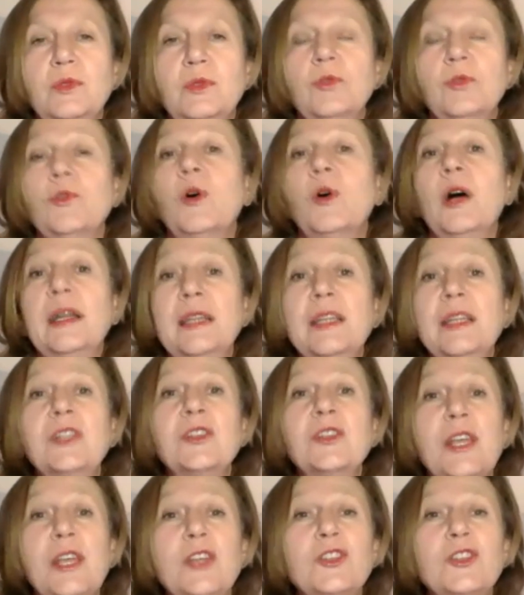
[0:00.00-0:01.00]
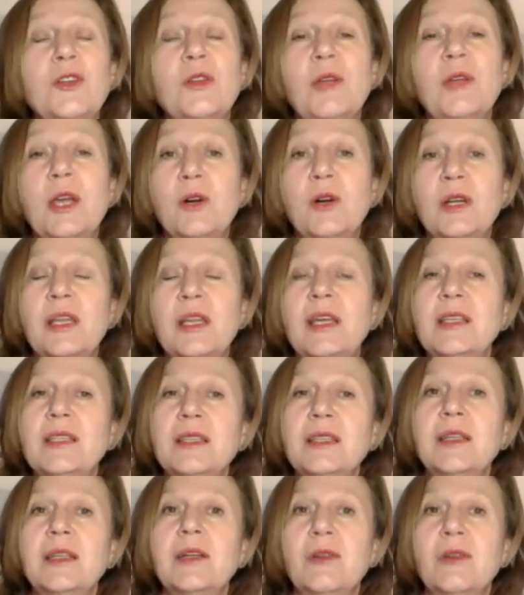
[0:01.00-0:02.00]
to an internationally recognized
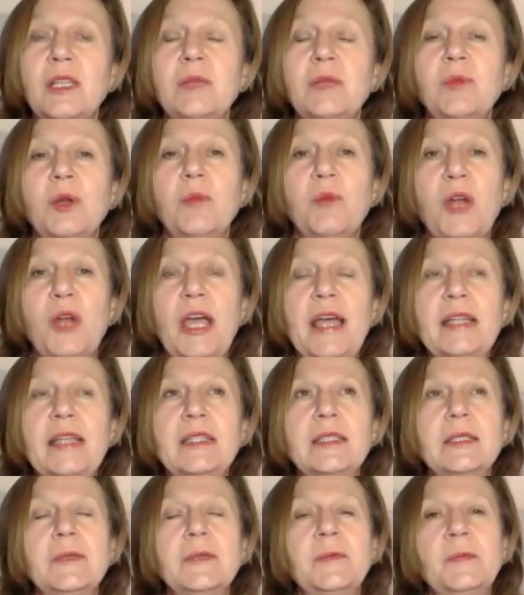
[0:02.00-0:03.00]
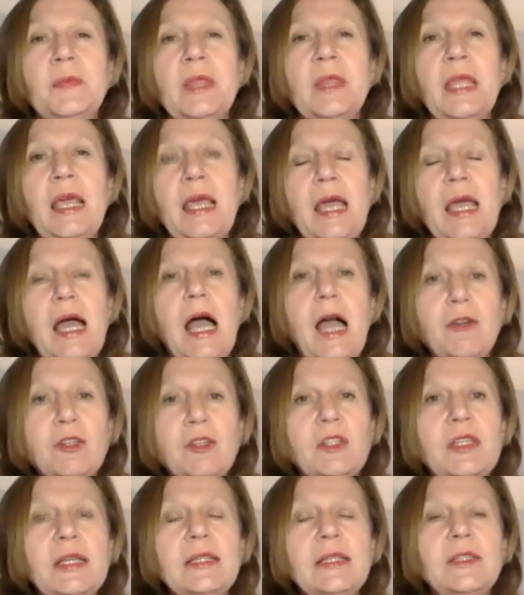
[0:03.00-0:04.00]
and incredible brand.
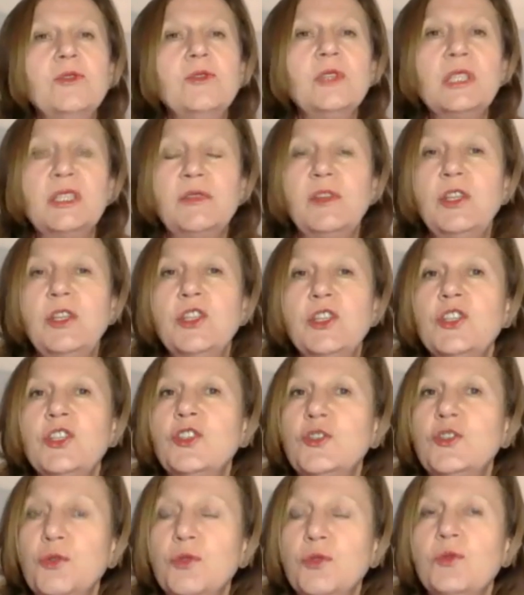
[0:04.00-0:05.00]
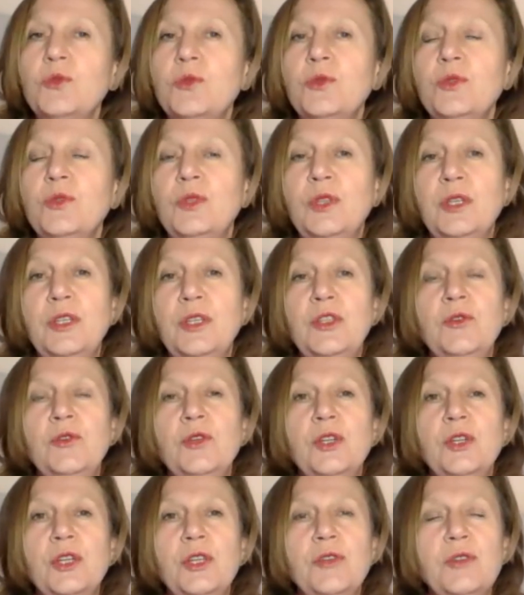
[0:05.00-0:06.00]
After that, you switched to the New
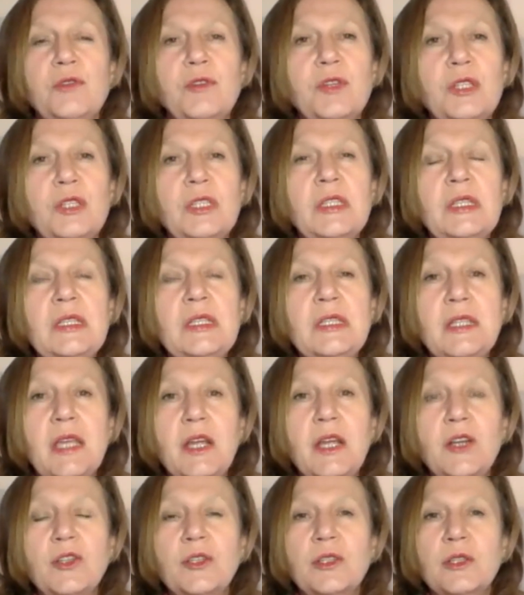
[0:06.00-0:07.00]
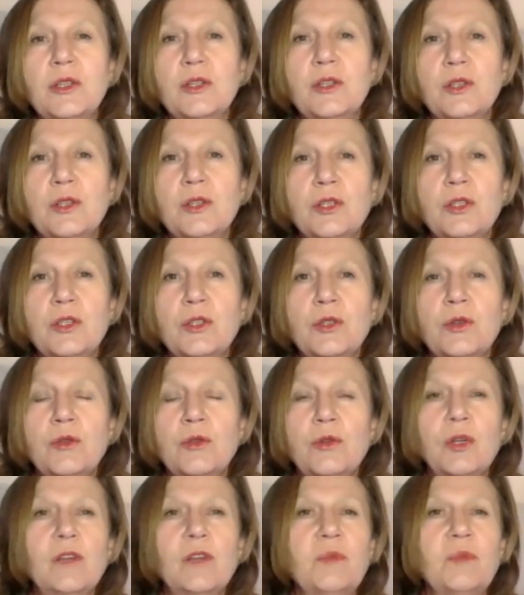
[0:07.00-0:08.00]
York University Stern
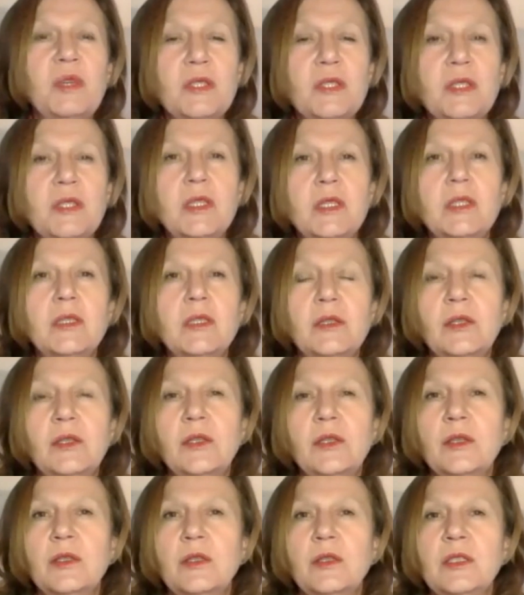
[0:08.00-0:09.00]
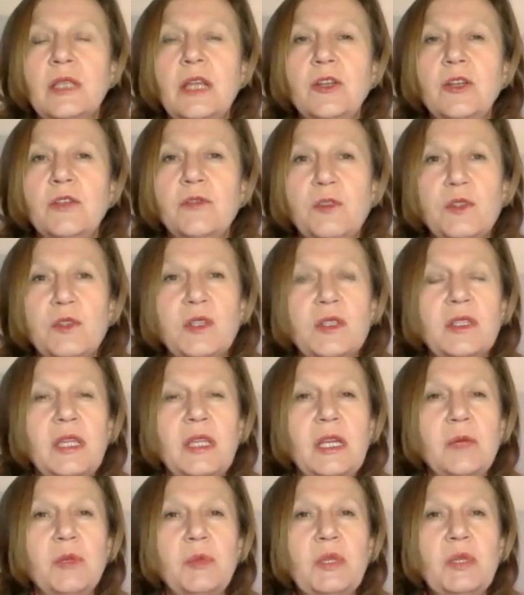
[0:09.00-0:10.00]
School of Business, the Center for
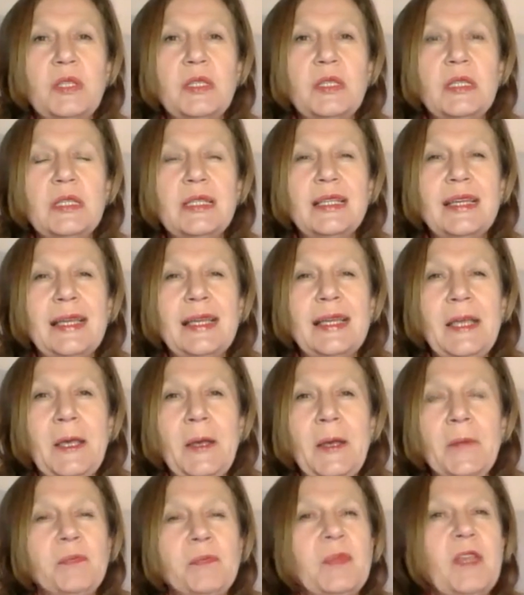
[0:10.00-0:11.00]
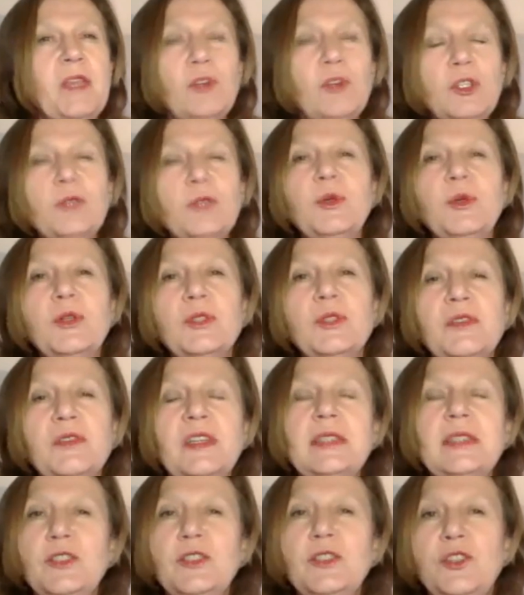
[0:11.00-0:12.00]
Sustainable Business. What
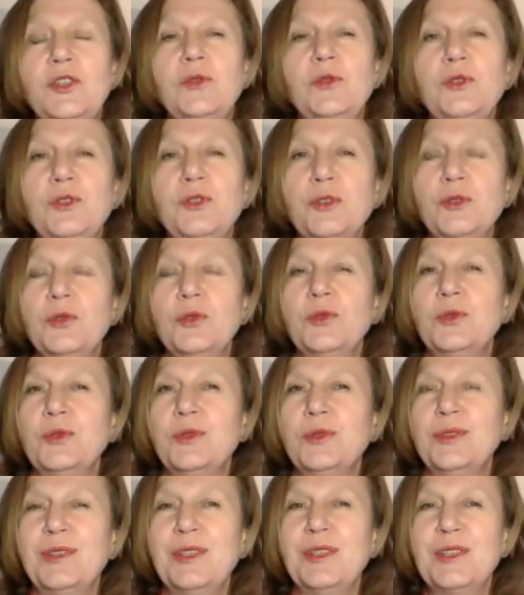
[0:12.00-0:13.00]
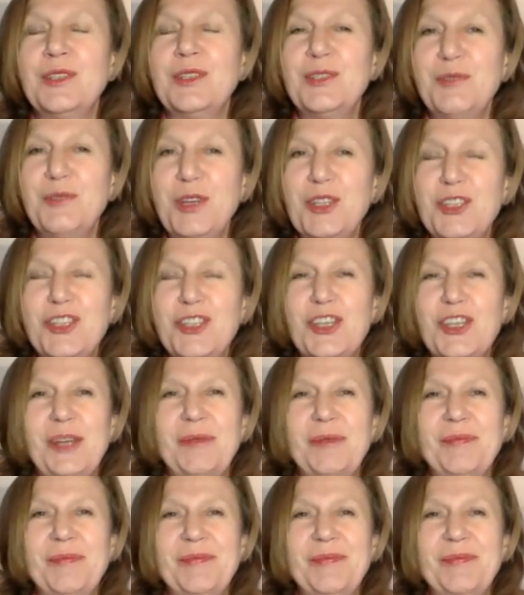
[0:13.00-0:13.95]
motivated you to switch?